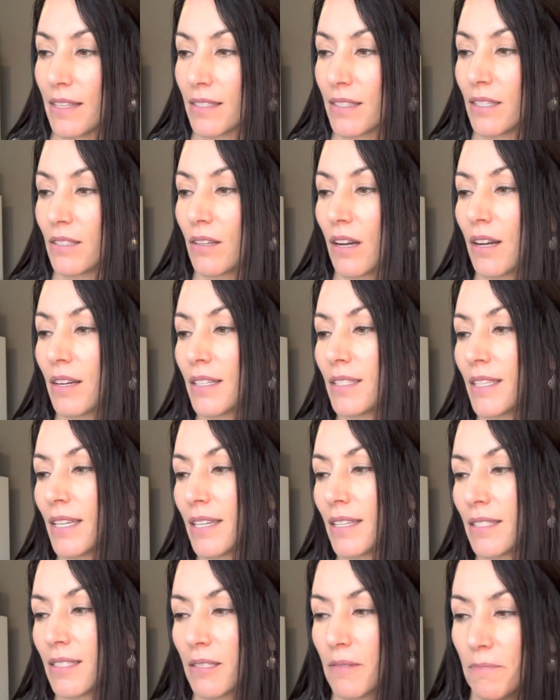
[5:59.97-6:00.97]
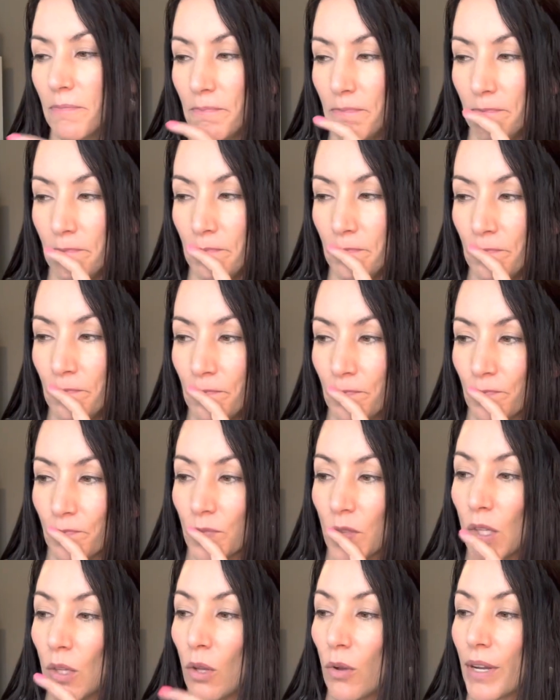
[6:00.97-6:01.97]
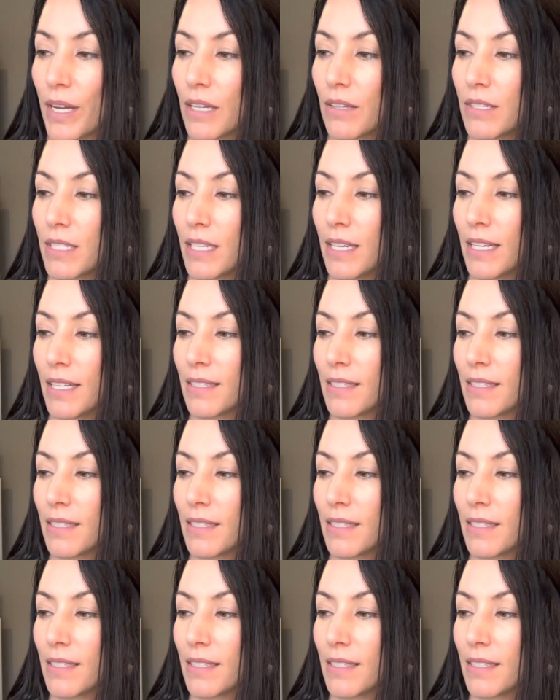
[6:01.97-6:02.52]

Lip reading: The dog says, loyalty,